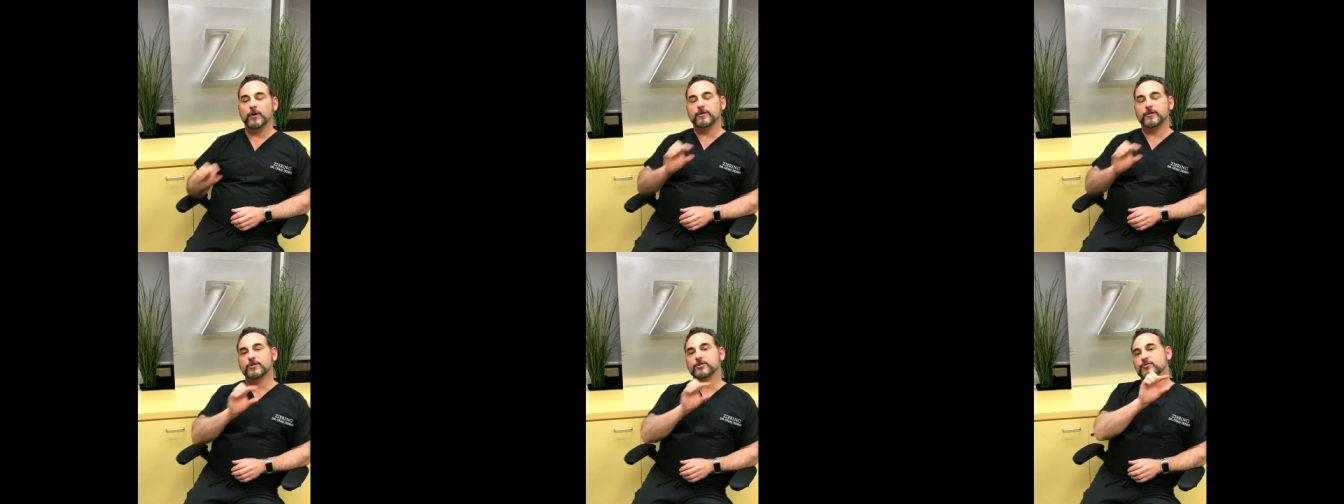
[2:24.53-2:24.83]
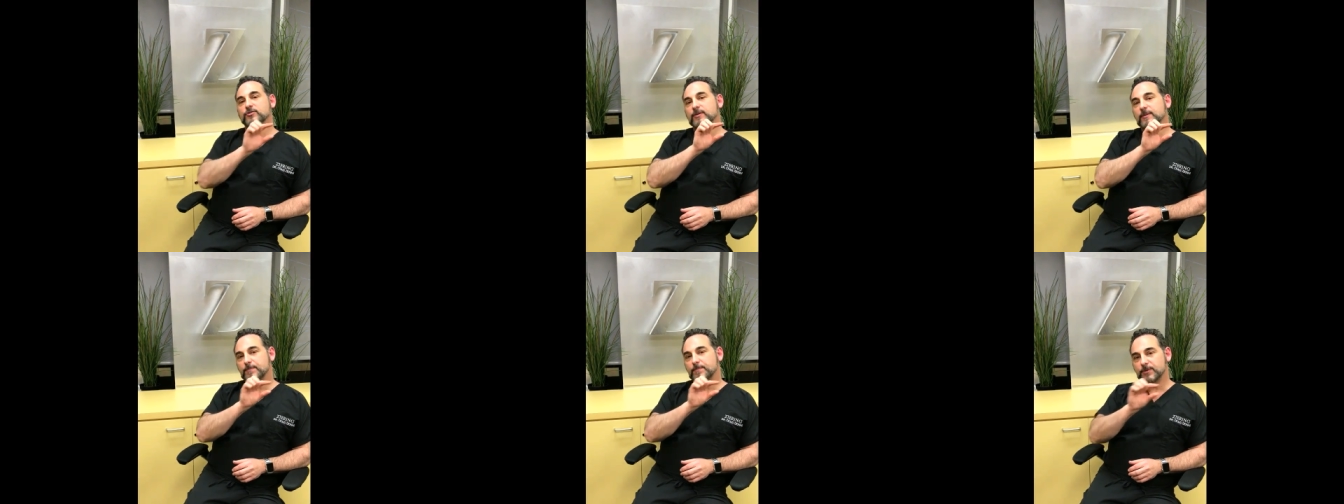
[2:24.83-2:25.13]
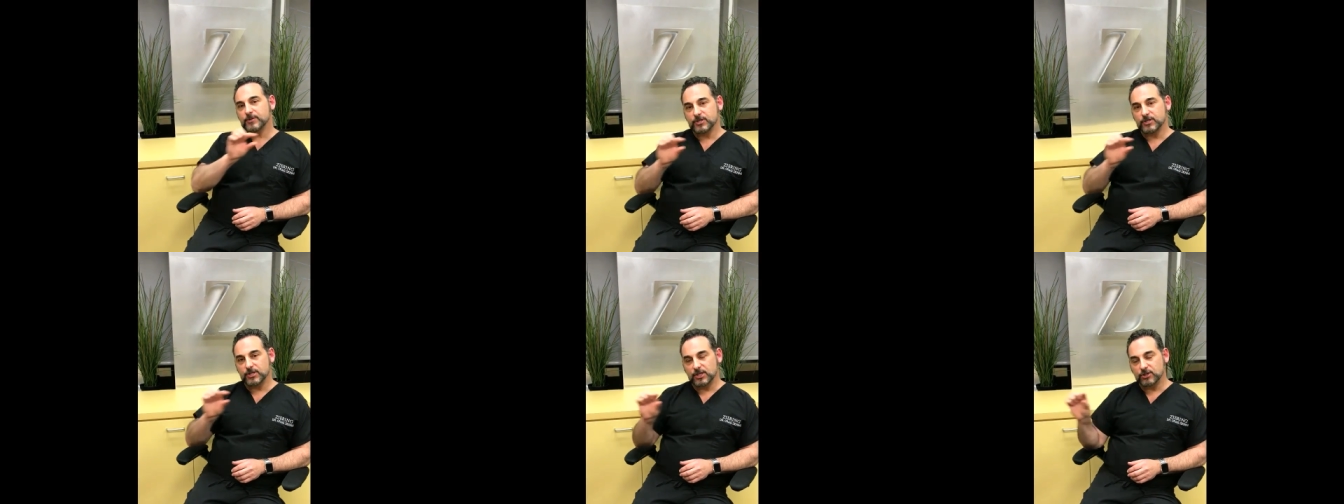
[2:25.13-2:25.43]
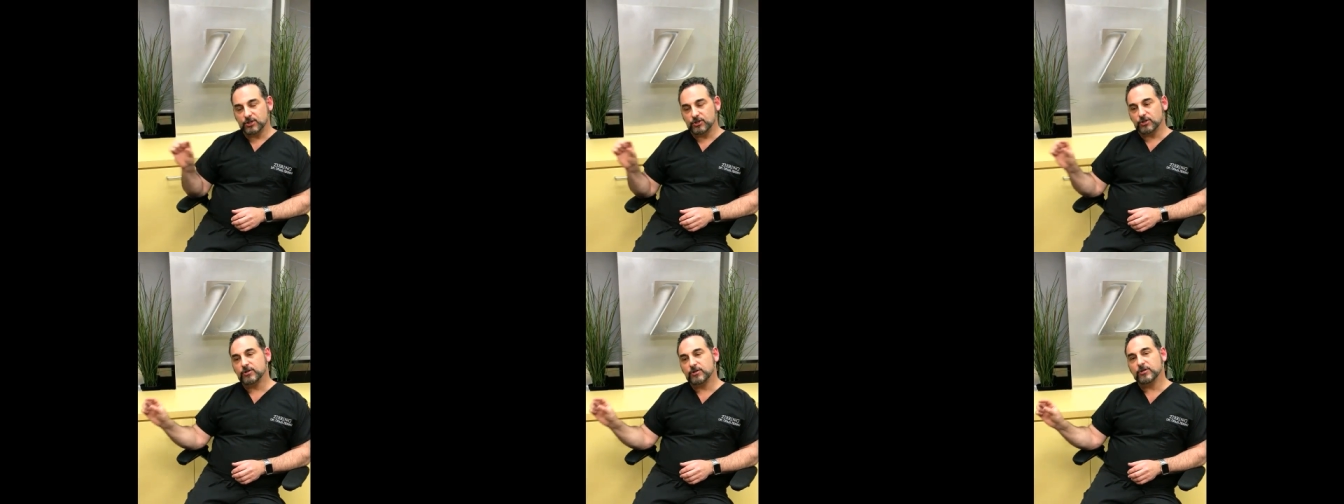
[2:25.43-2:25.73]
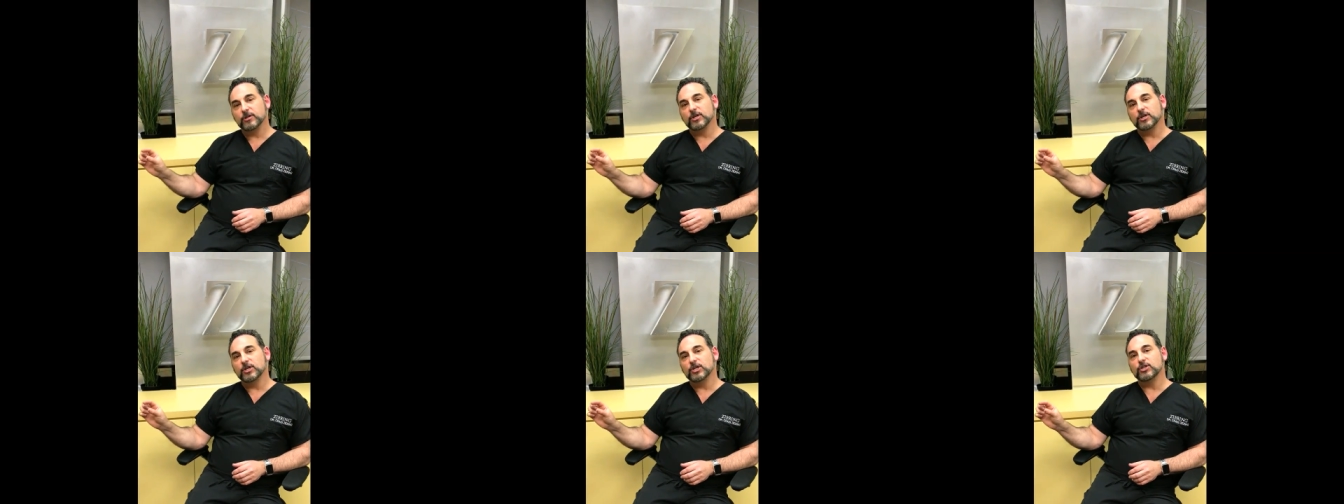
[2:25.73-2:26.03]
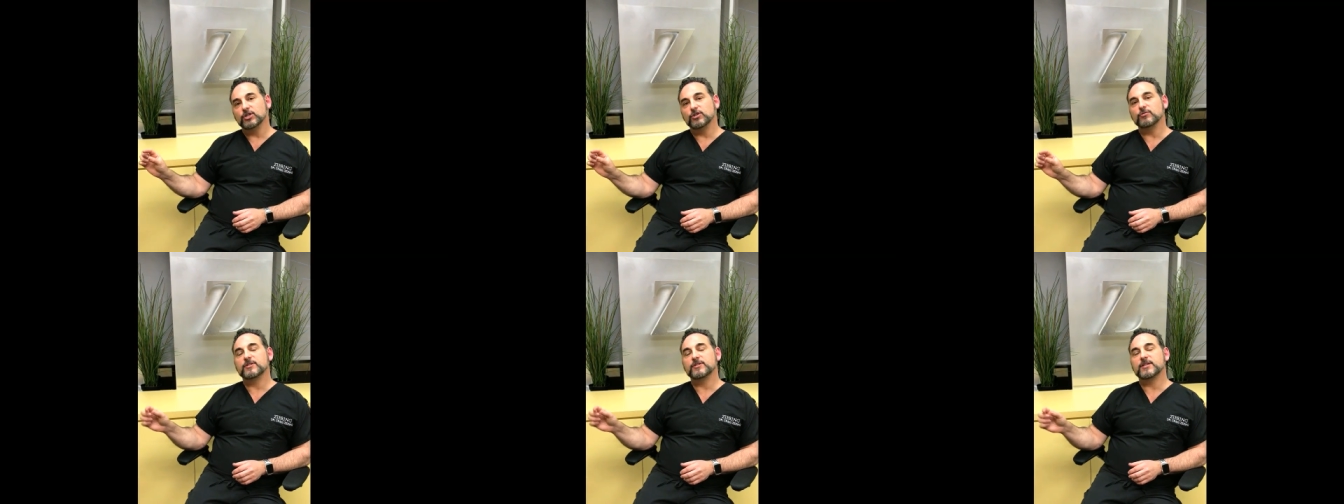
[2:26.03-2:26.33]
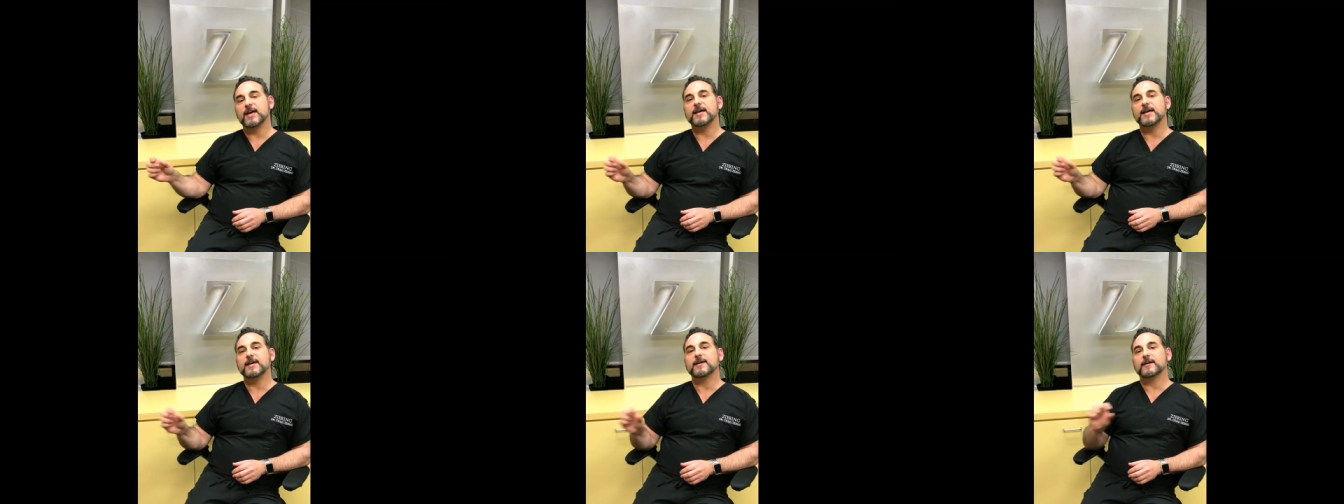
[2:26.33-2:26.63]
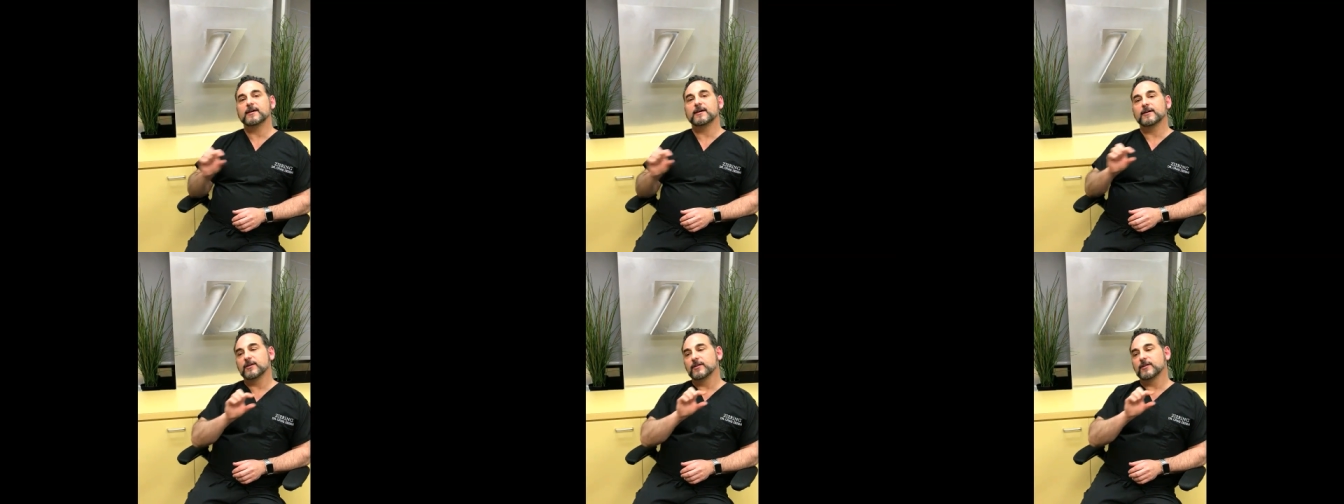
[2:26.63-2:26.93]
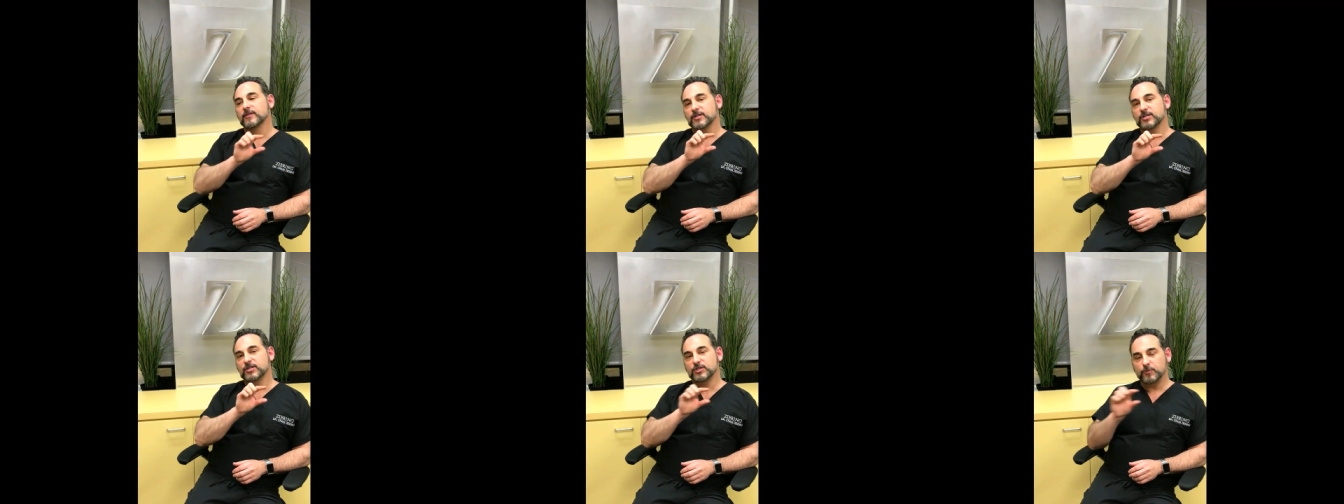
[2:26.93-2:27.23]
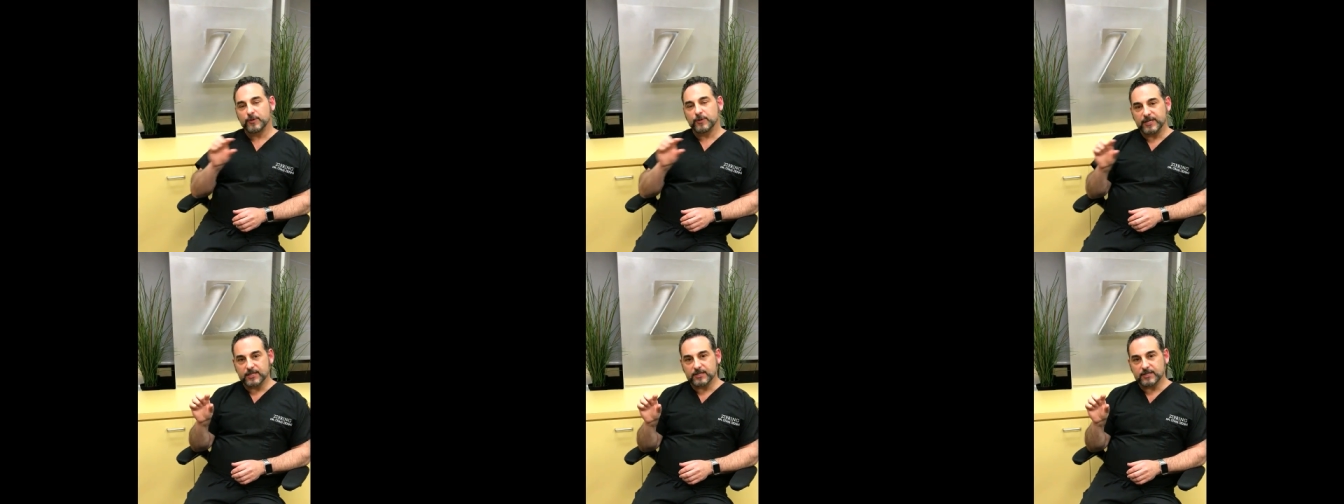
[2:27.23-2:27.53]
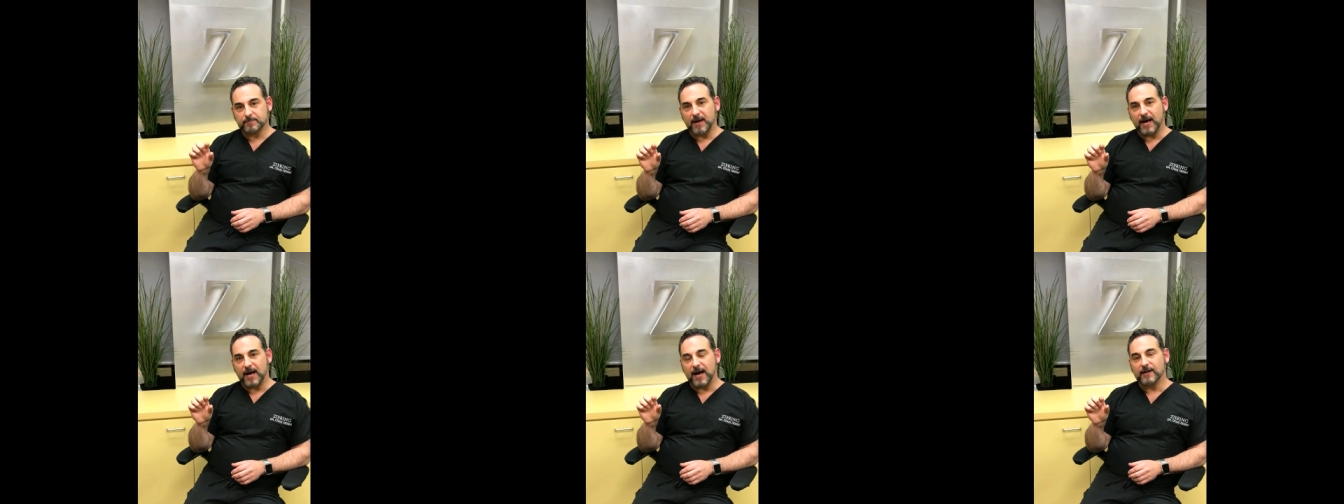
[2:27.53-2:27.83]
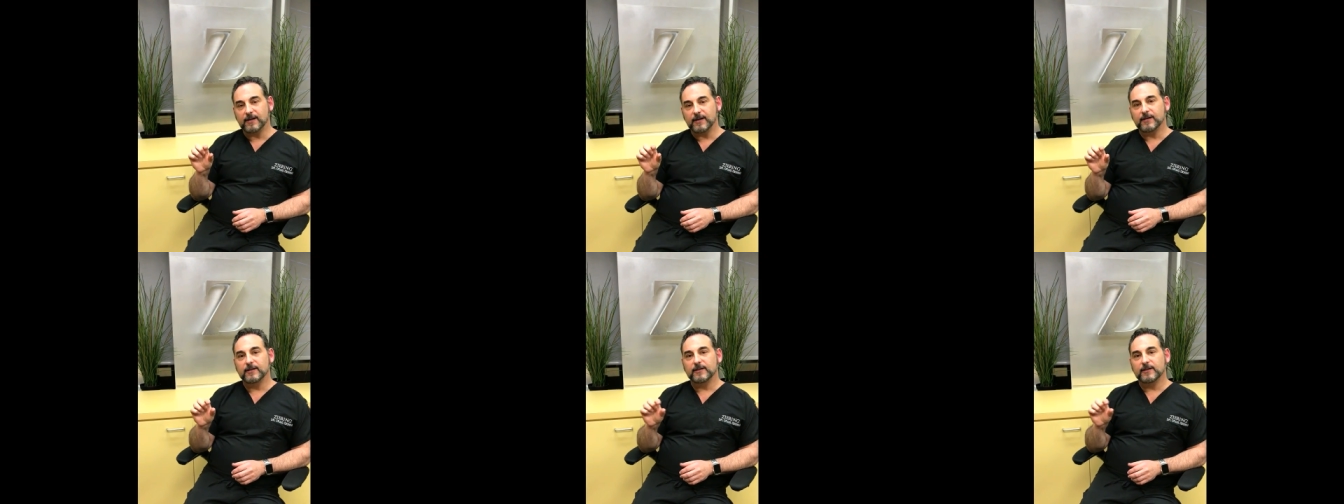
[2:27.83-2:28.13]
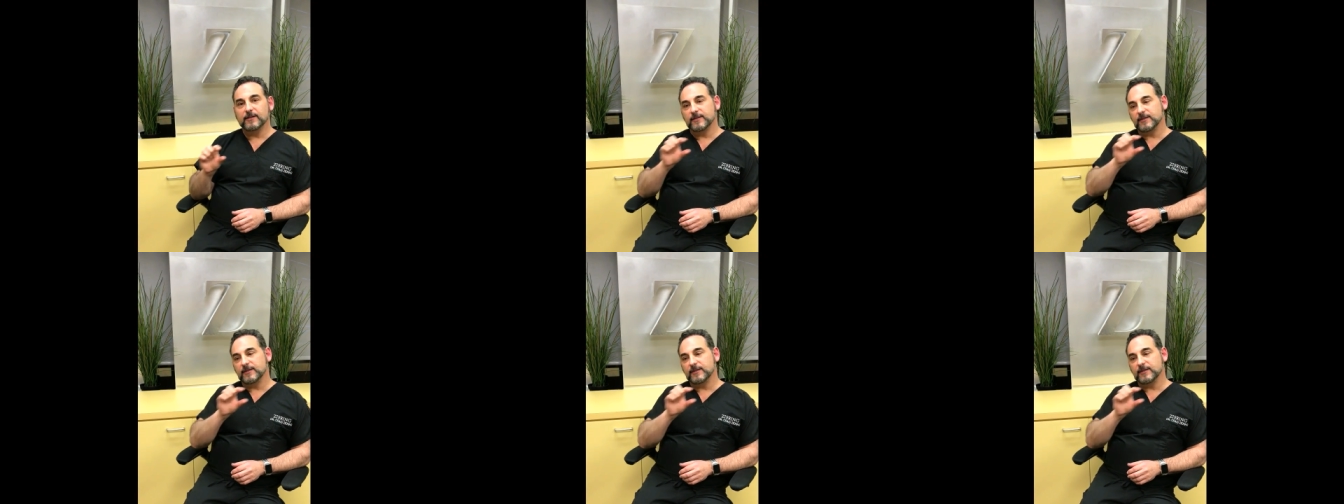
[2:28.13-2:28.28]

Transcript: Where the strip procedure, you take the sweet spot